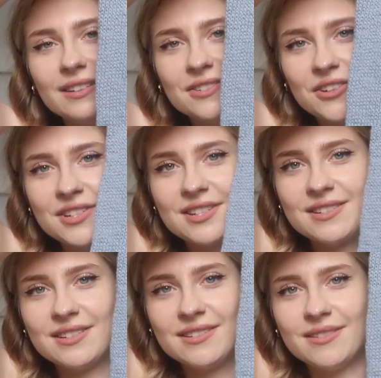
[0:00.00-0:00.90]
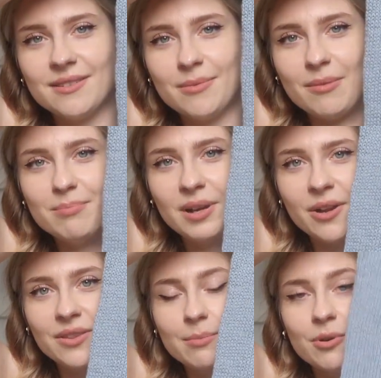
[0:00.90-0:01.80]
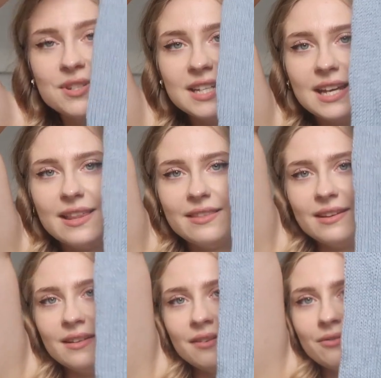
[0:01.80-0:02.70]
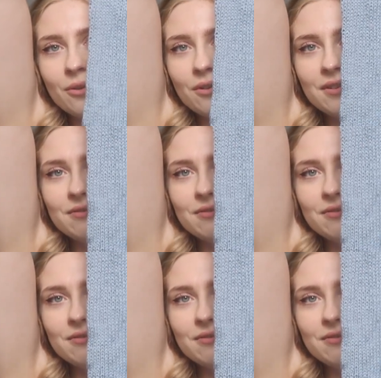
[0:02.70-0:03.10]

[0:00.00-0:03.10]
just below the body, and then I've got